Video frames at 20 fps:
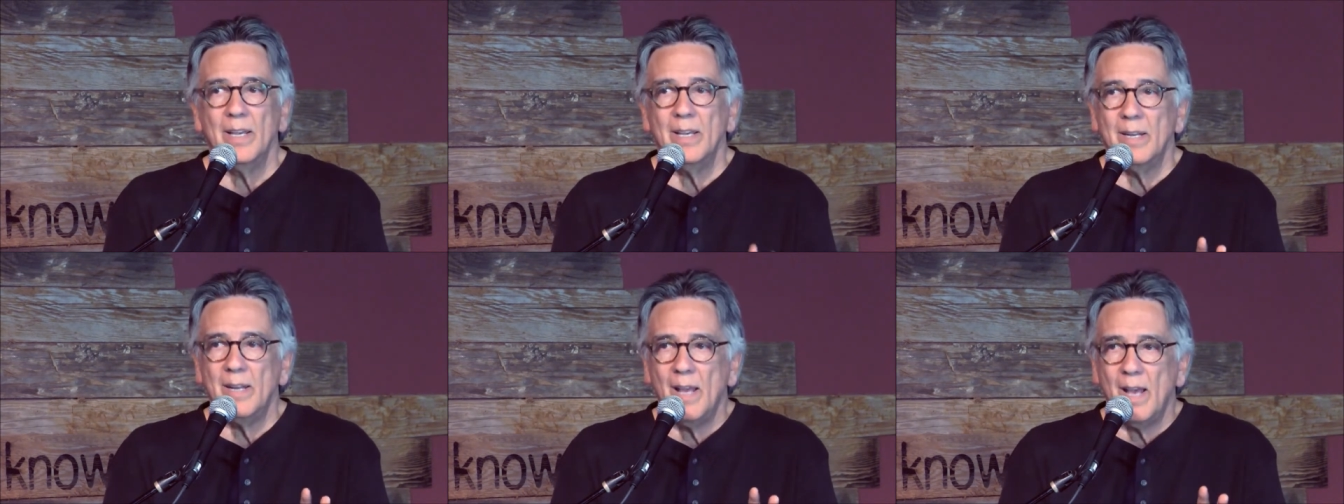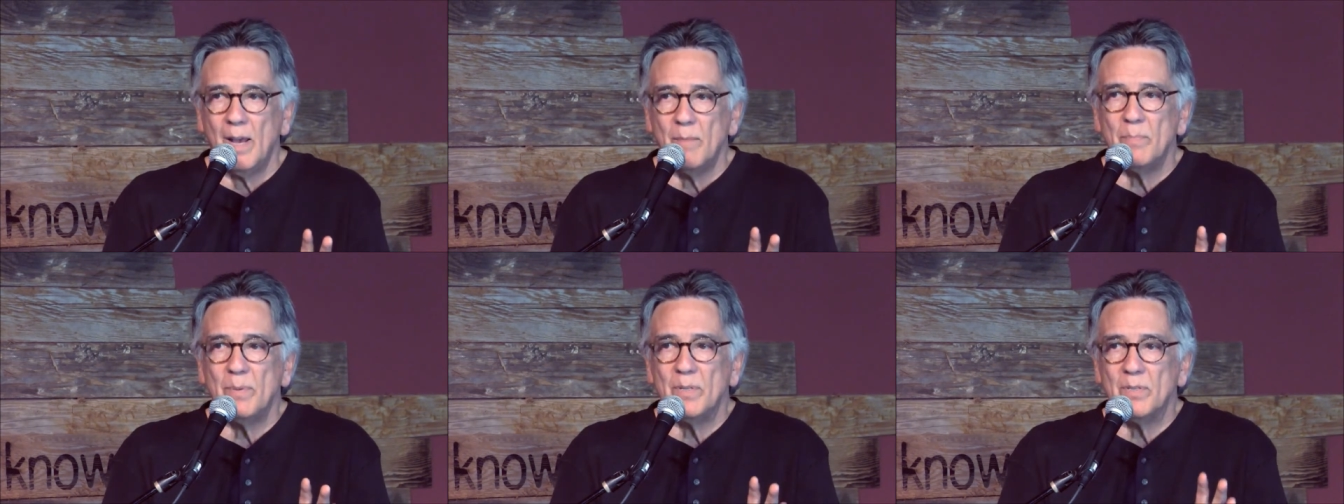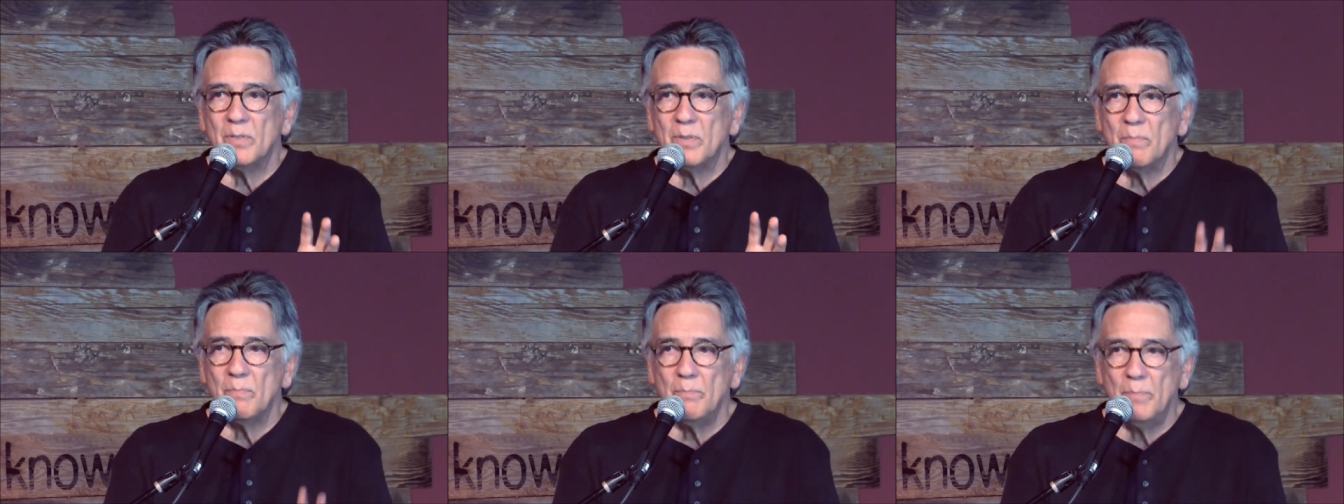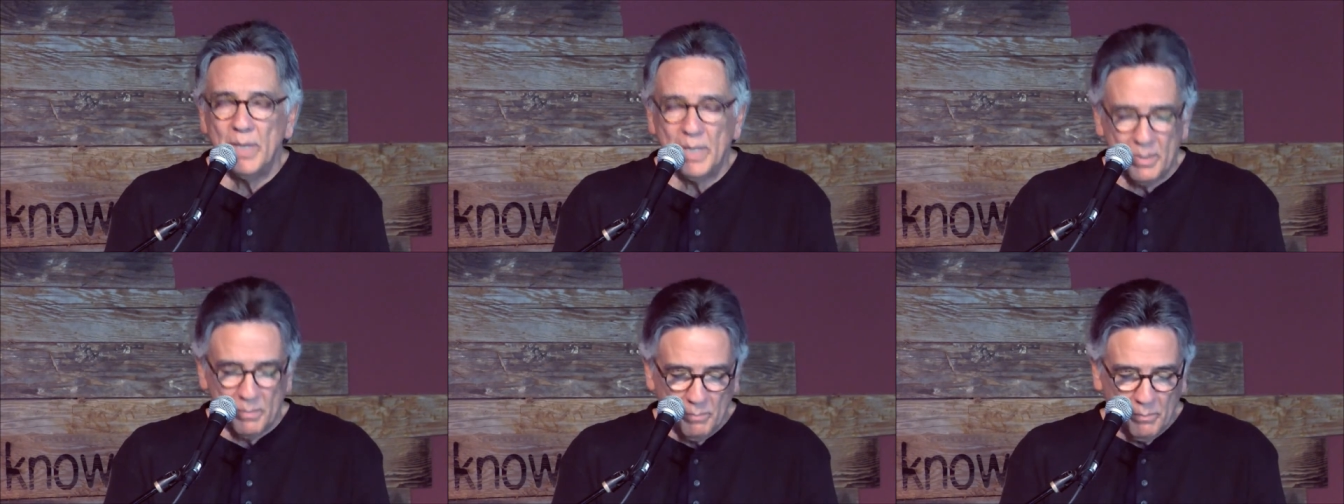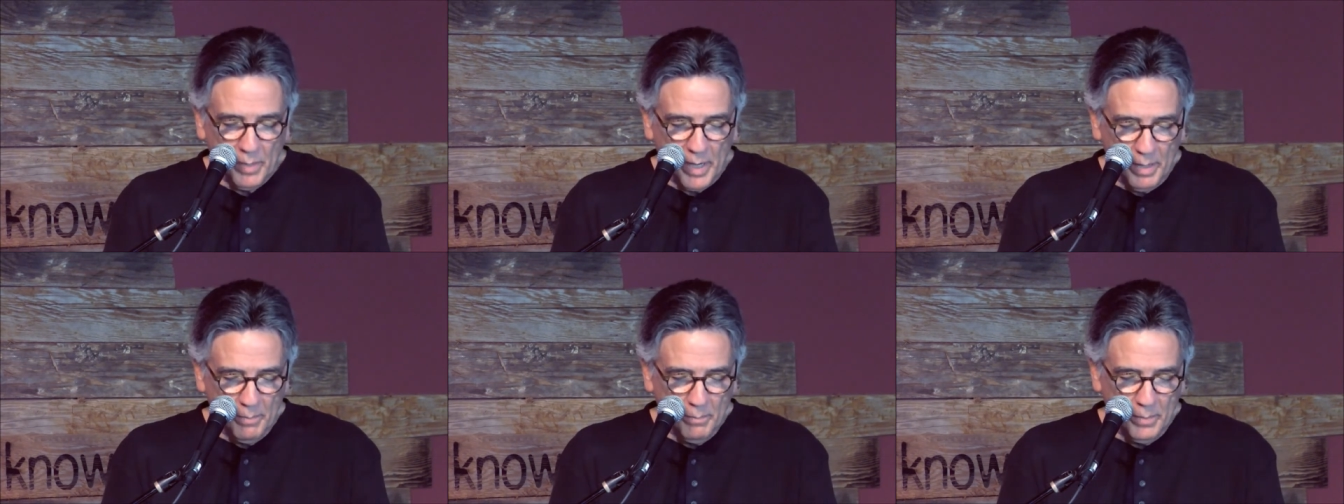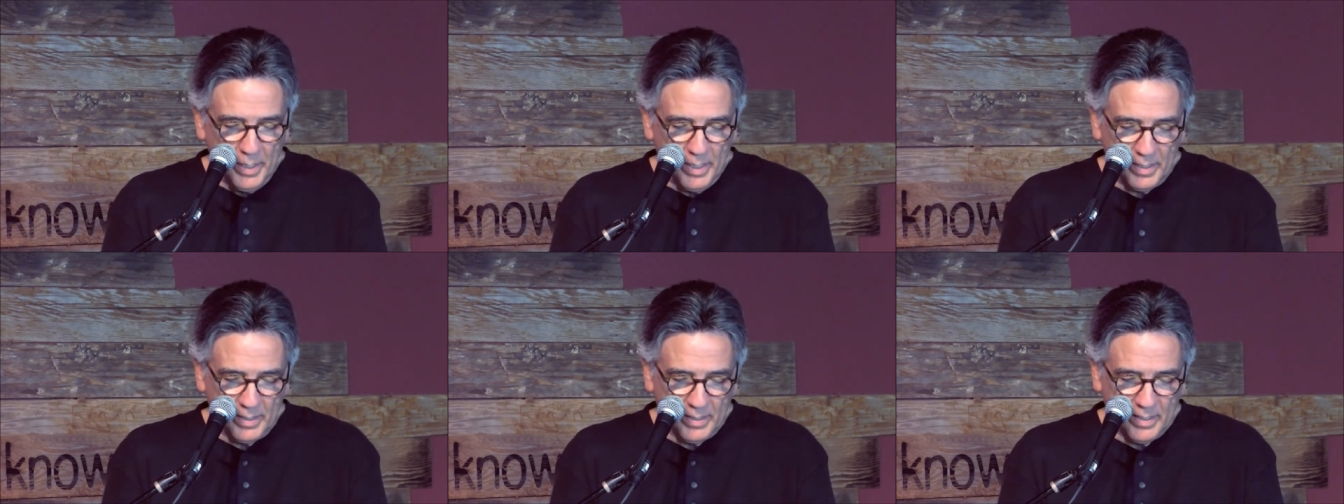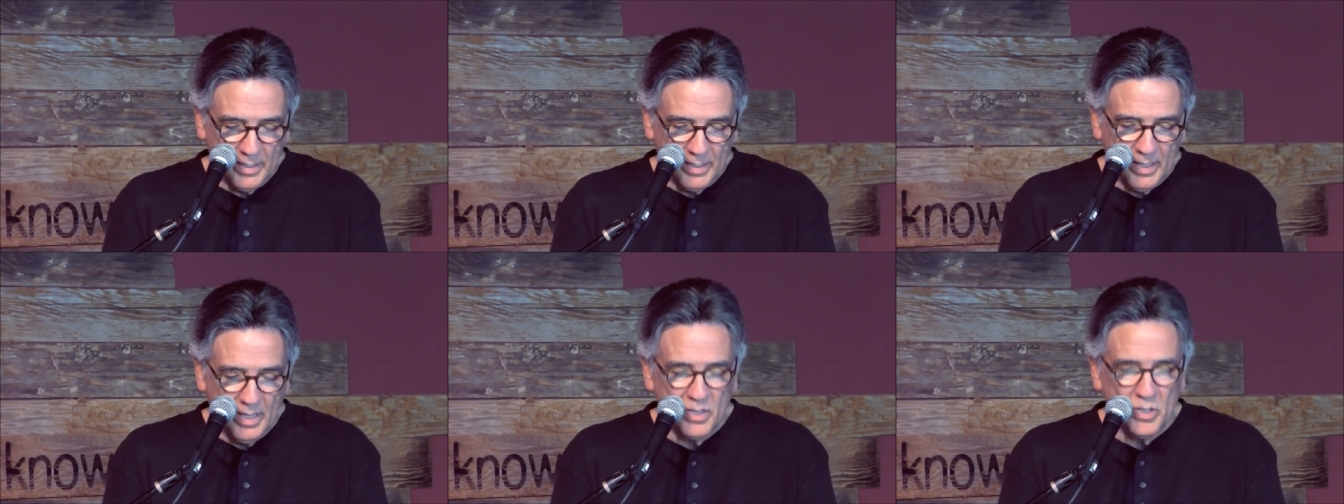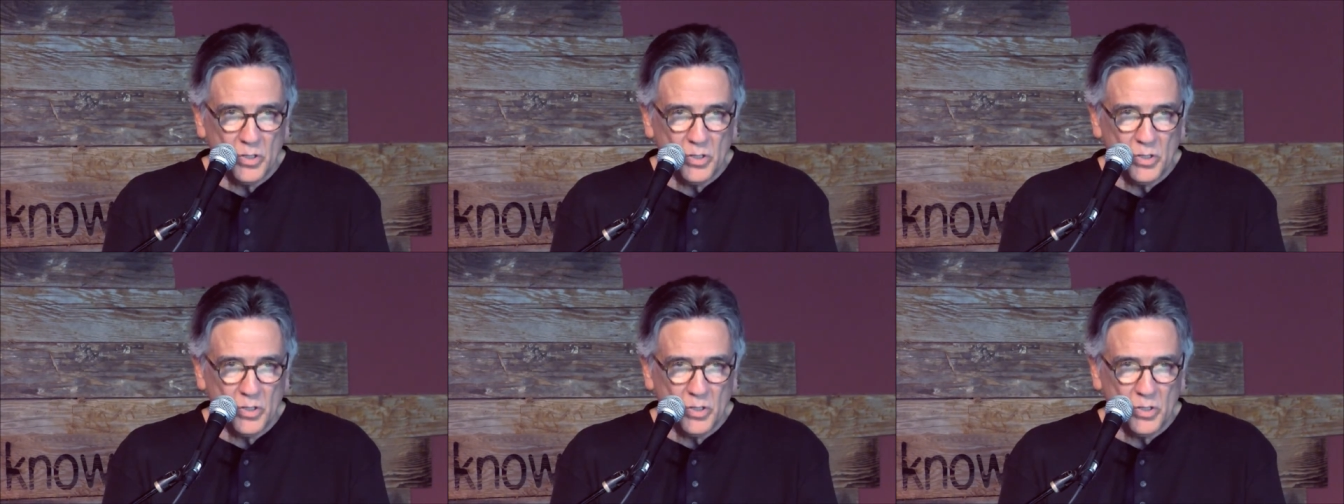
It happens bit by bit